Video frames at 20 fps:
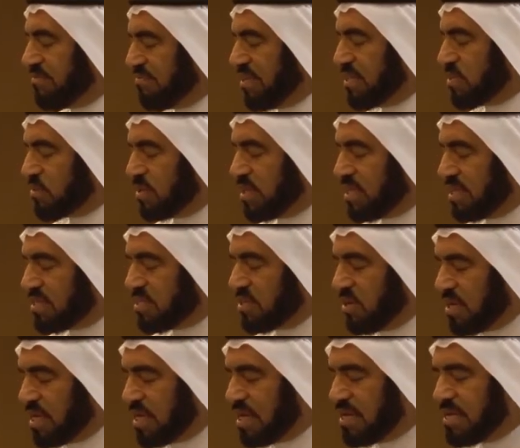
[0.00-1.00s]
I finished with this
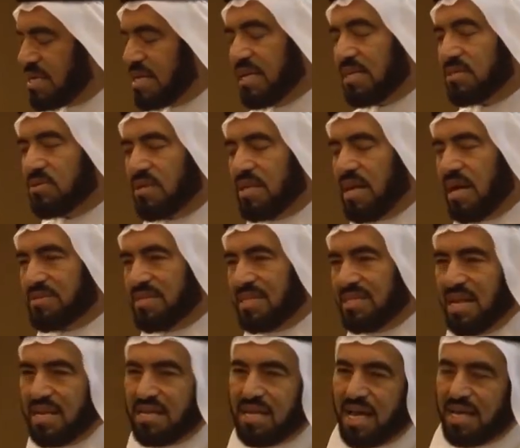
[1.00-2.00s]
story.
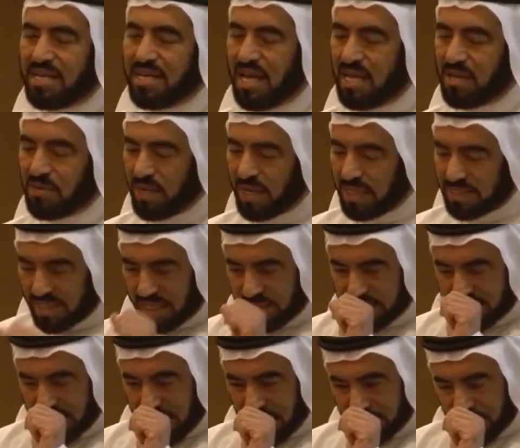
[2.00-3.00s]
2009, I was
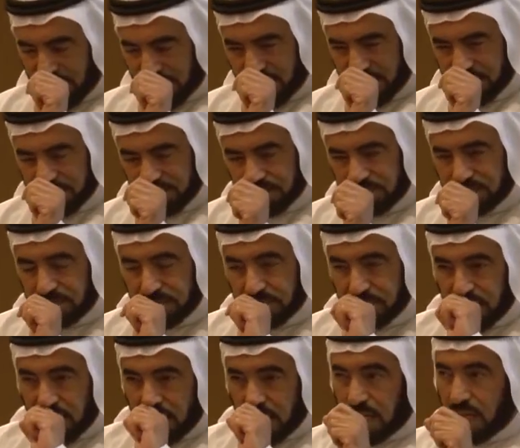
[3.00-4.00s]
in Germany,
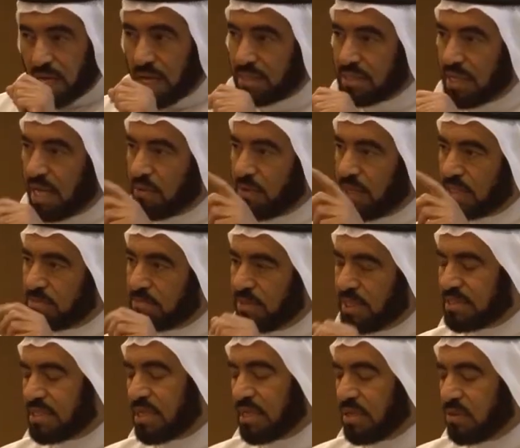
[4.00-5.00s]
and I was
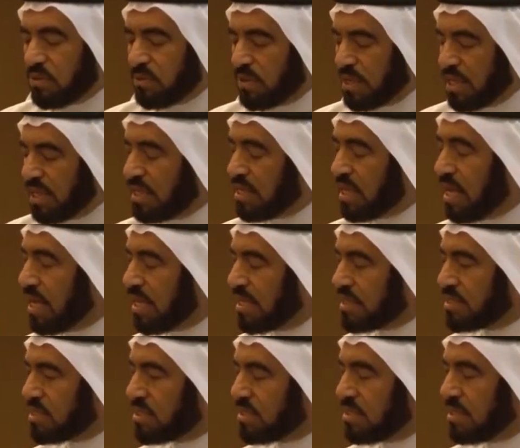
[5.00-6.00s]
meeting with
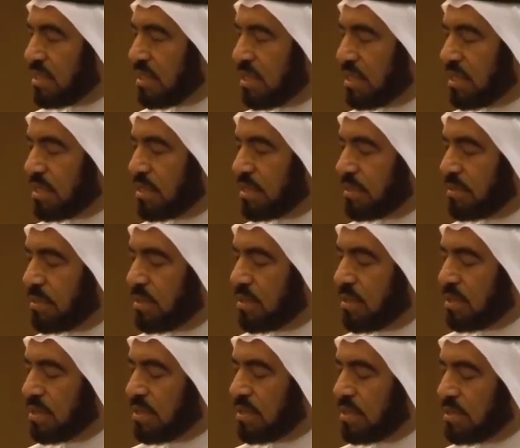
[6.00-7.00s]
the
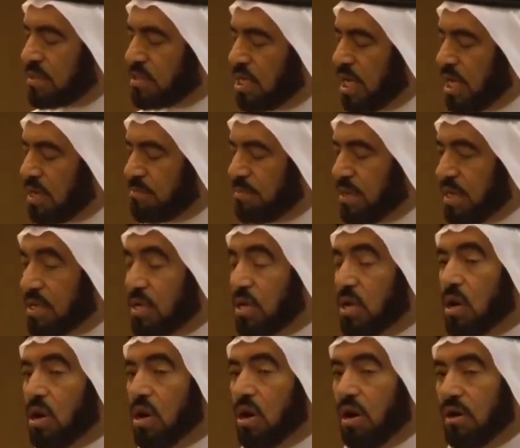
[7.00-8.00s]

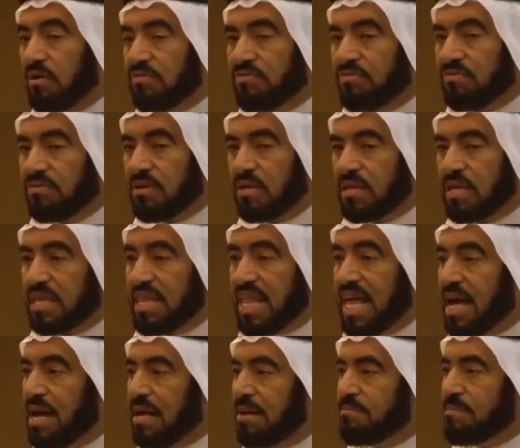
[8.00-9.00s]
chairman of
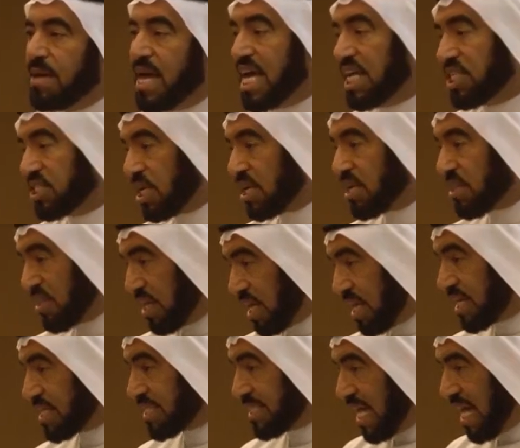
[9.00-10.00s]
the major
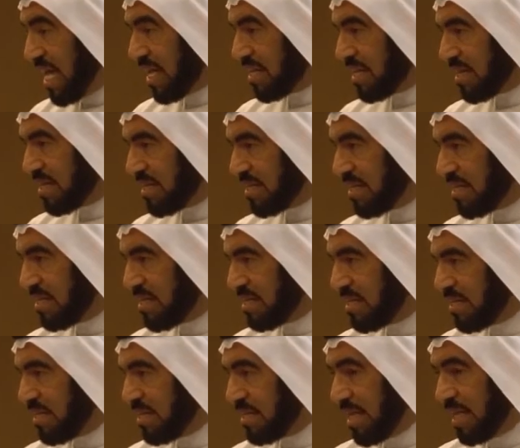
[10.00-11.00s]
think tank
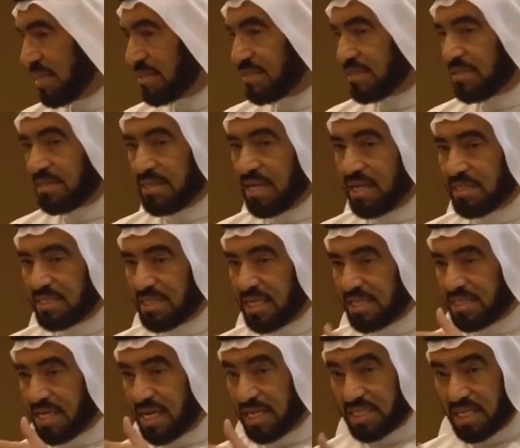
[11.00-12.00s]
that
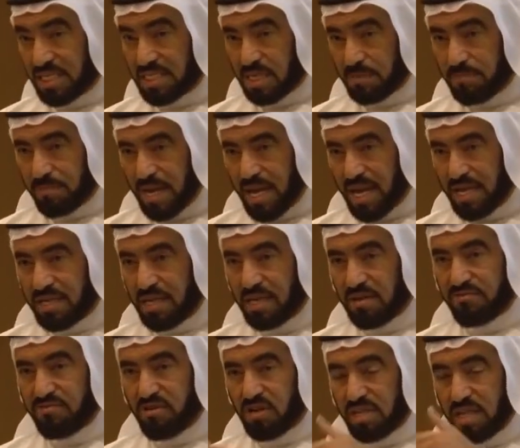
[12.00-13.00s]
does the strategic
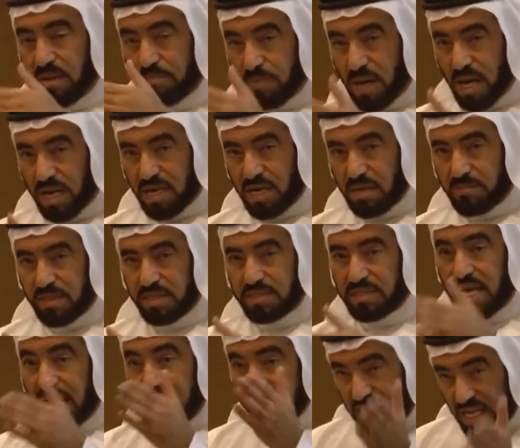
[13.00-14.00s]
planning for the
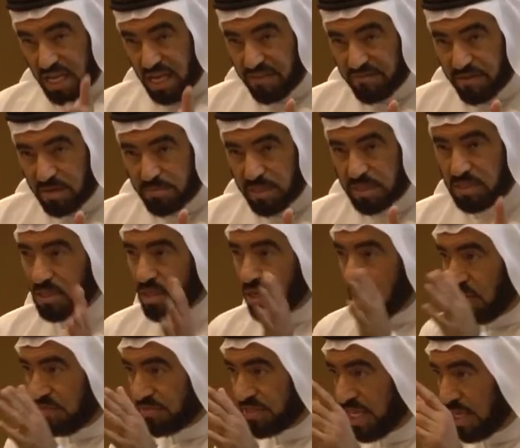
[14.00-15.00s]
parliament and the government
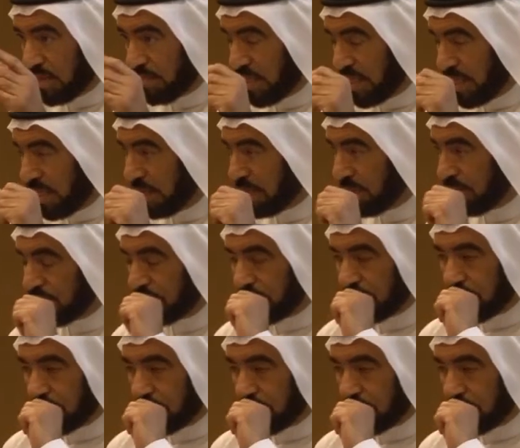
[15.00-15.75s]
of Germany.